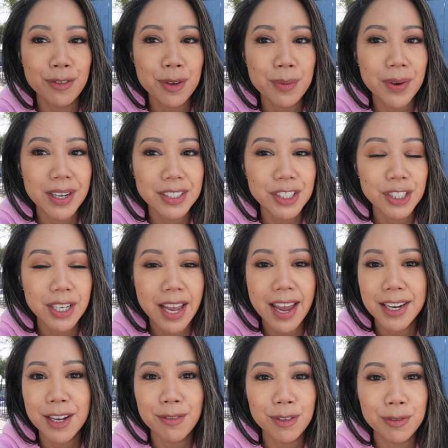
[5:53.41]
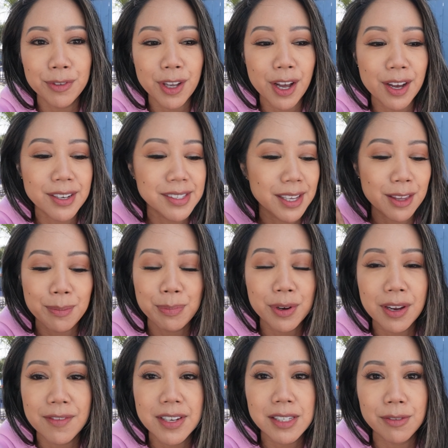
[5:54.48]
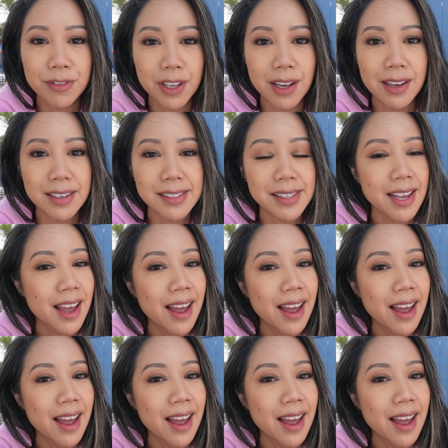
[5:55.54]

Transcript: if you watched any of the vlogs like the previous vlogs